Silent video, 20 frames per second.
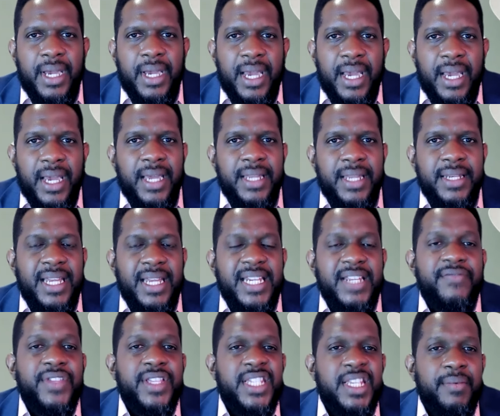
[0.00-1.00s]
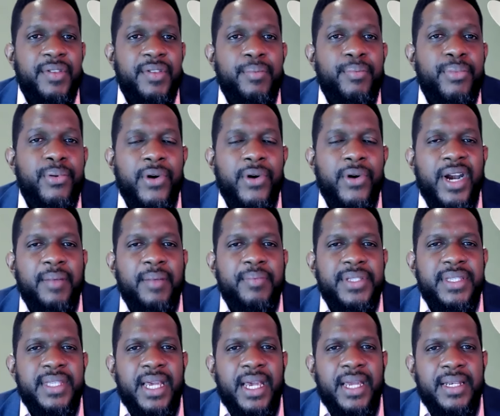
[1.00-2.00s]
and, and even some of the
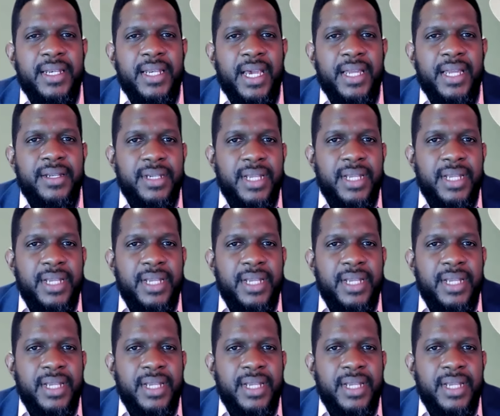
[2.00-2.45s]
programs that, that,